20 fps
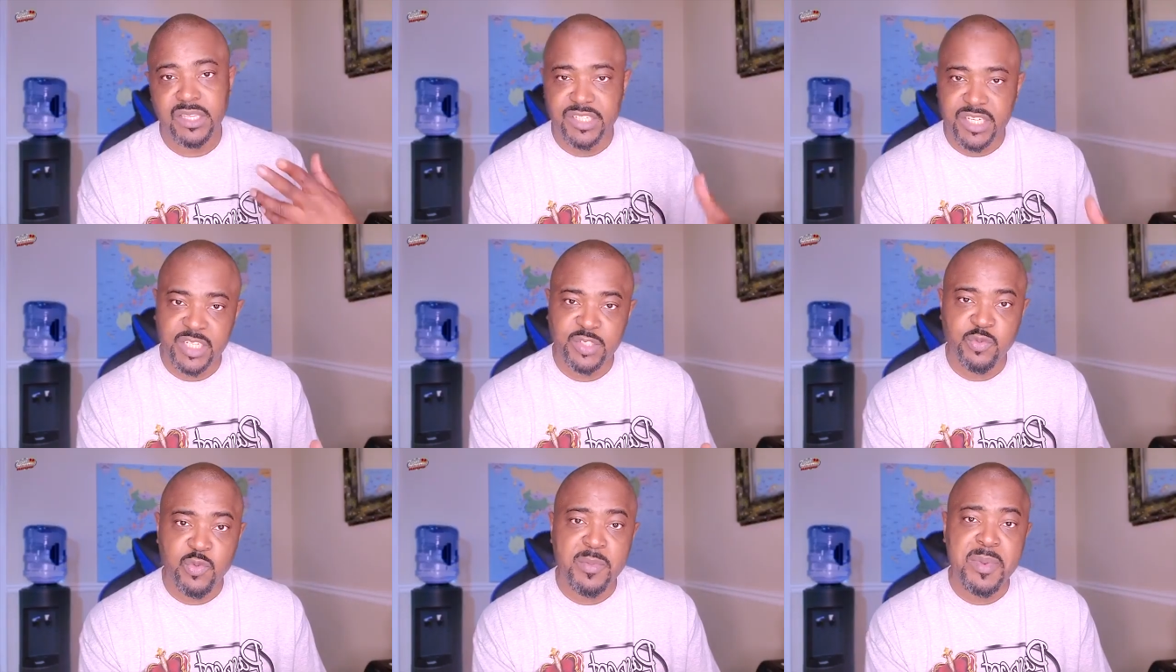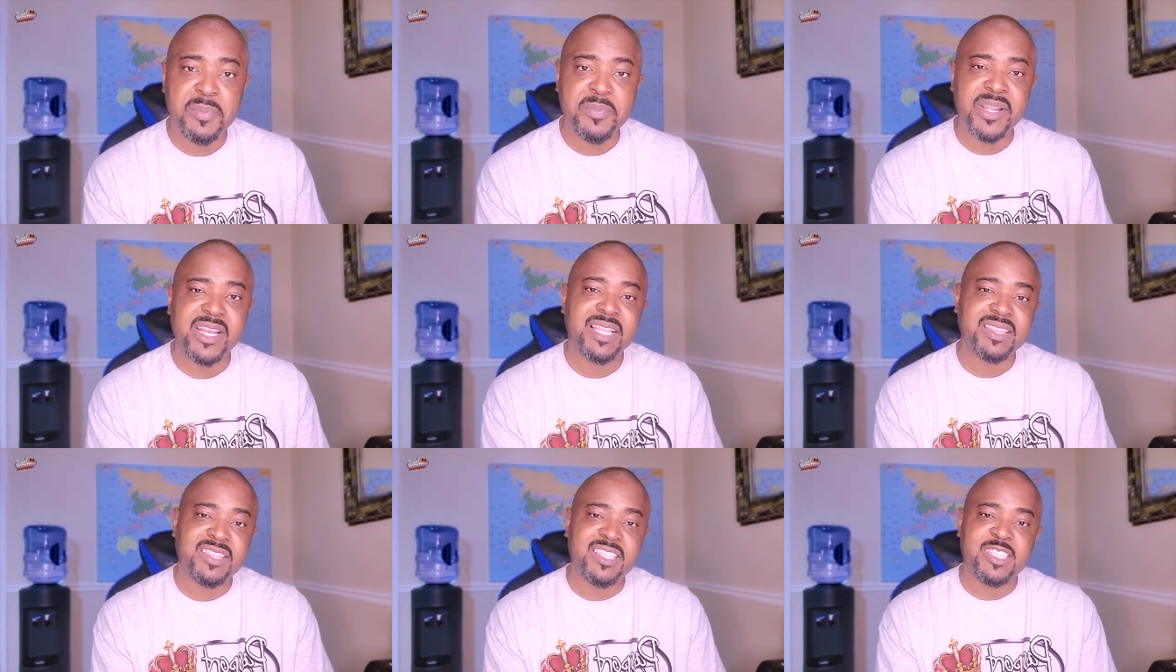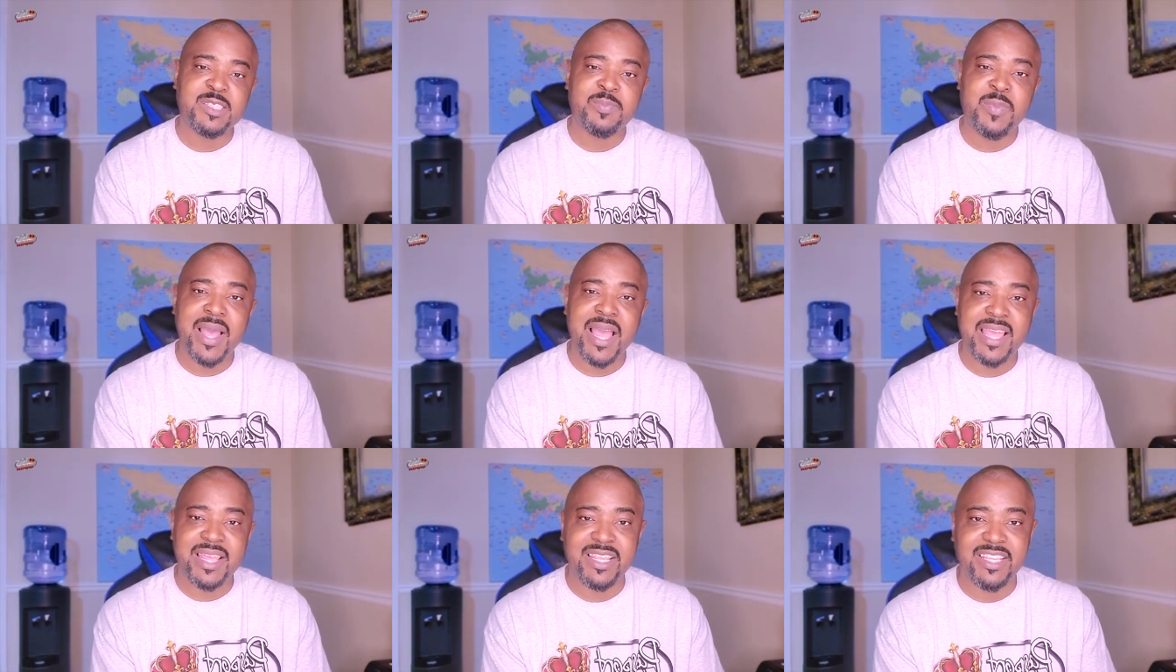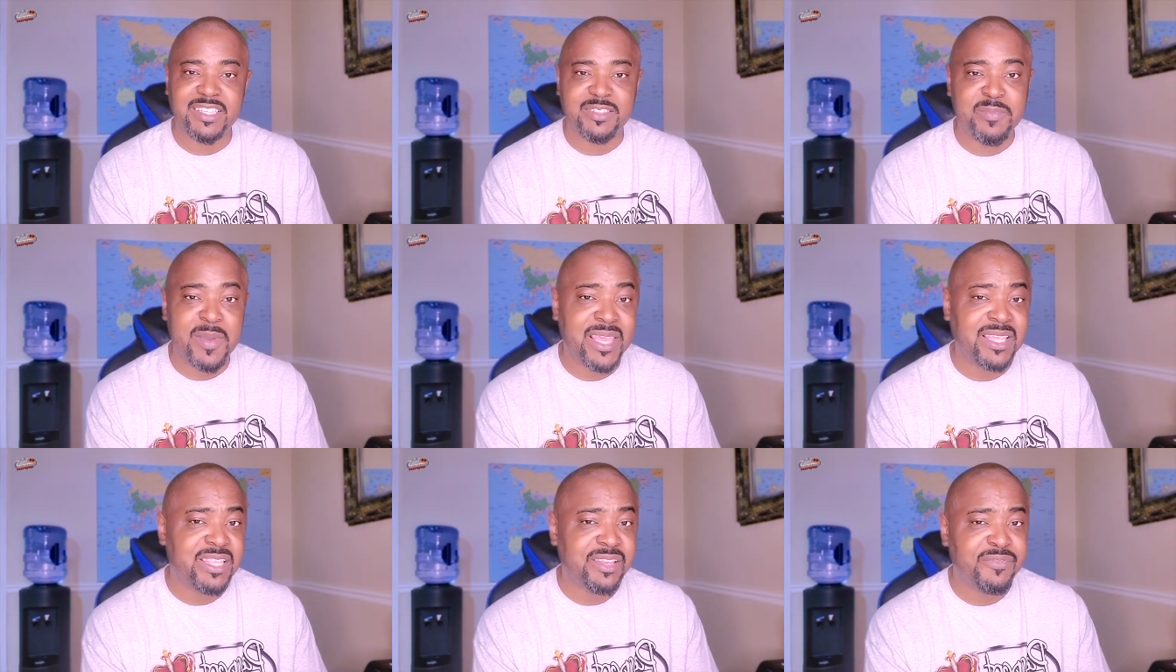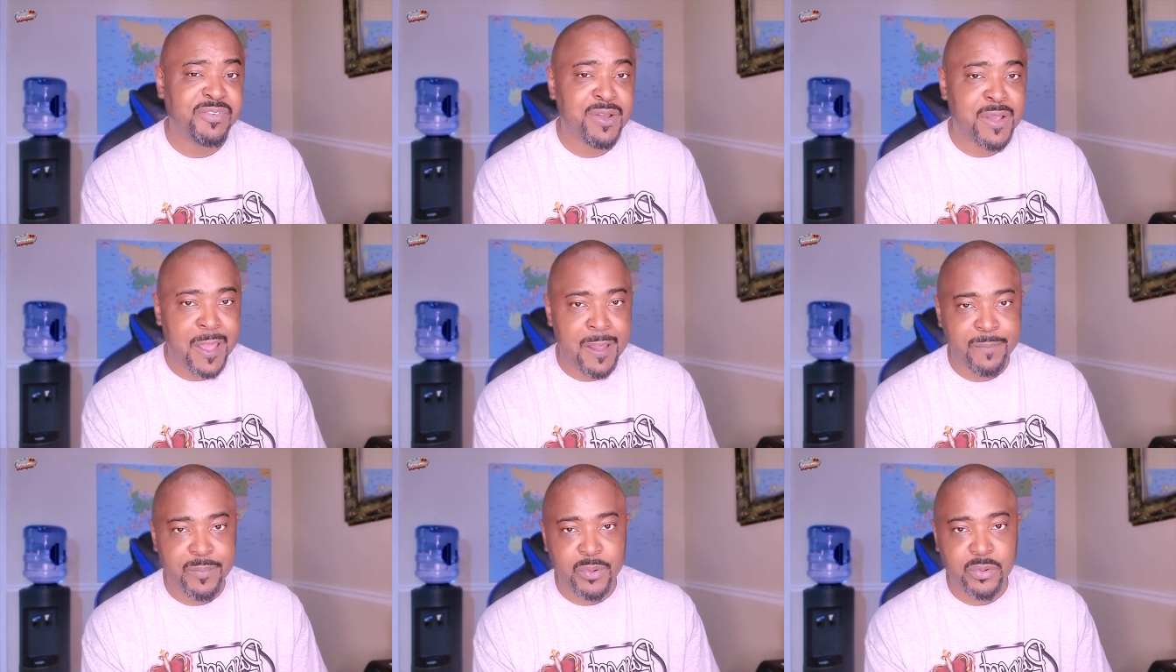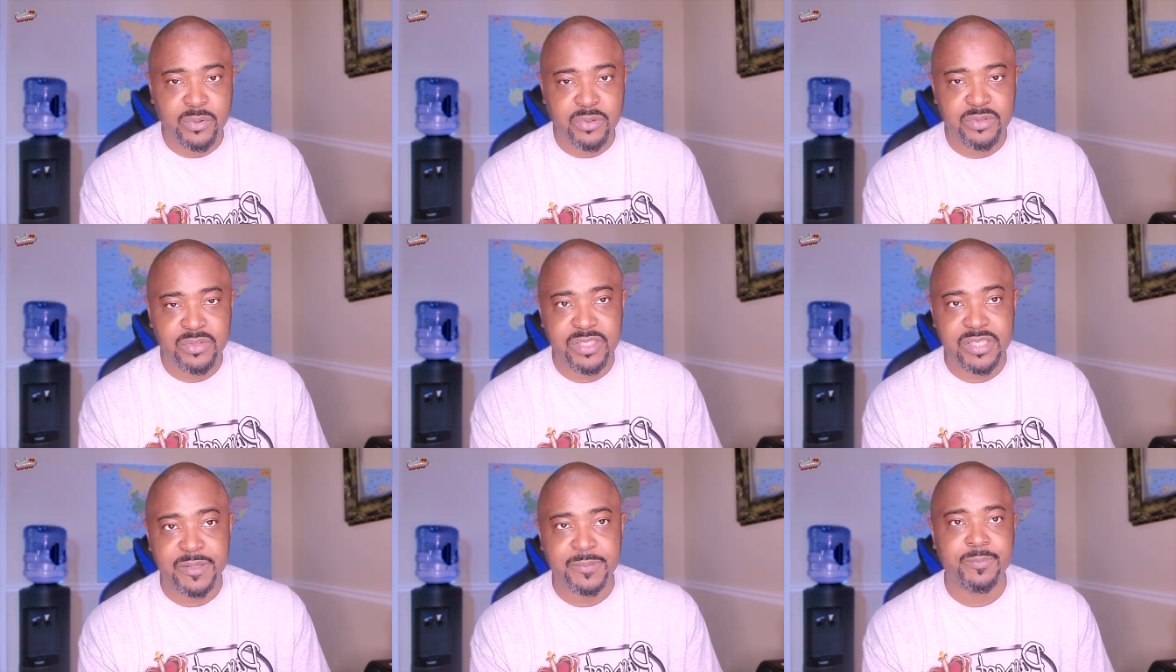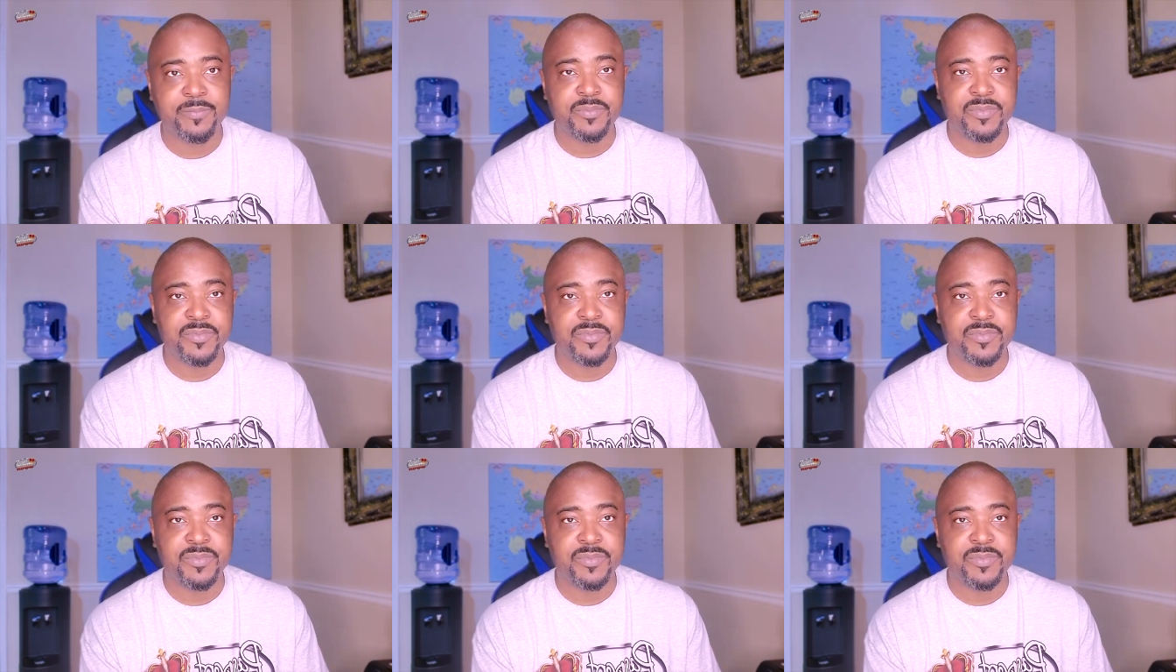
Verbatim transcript: Just remember that this spot is mainly for couples.